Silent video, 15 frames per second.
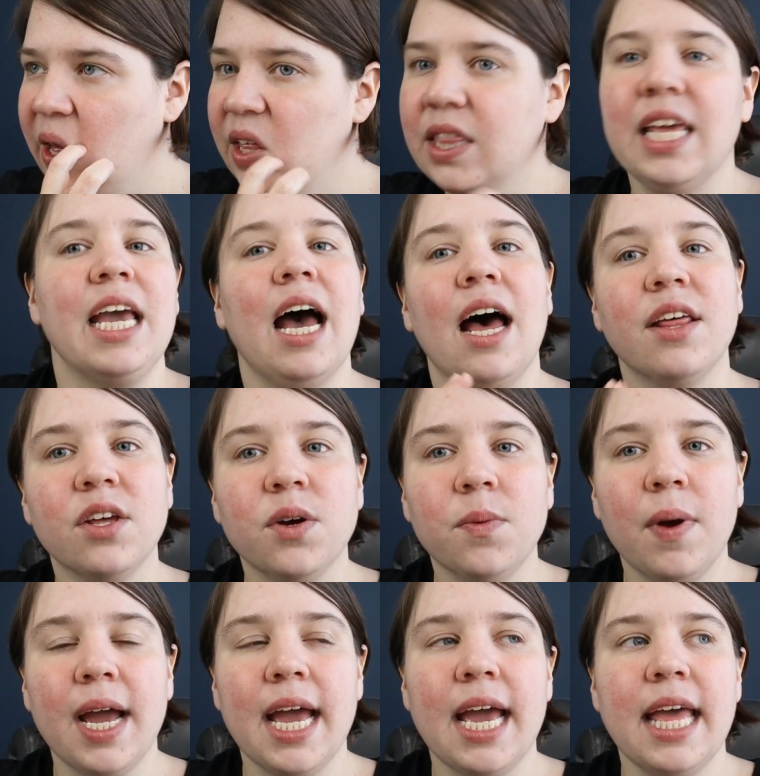The other
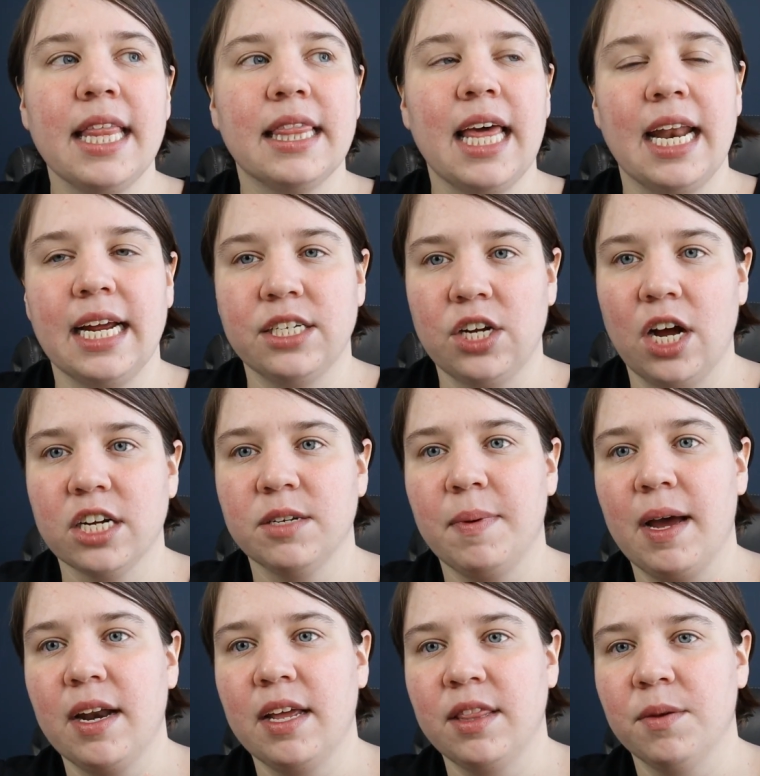way that I talked
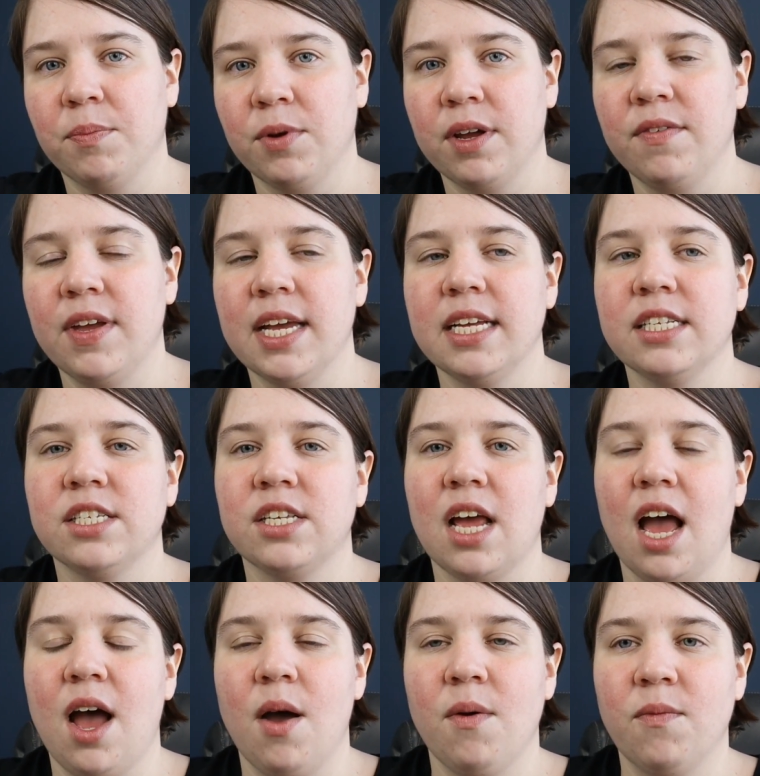about in the previous
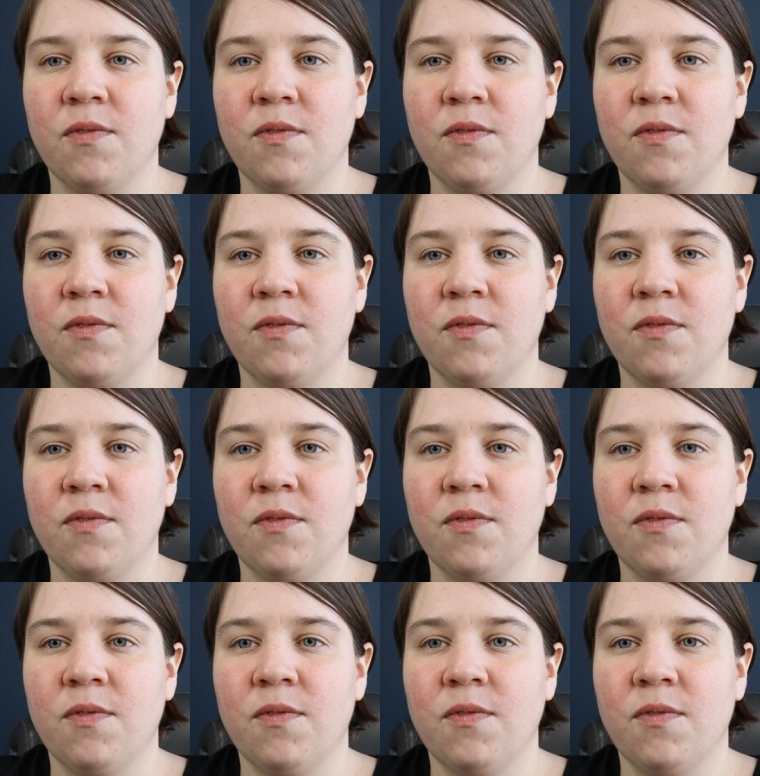uh,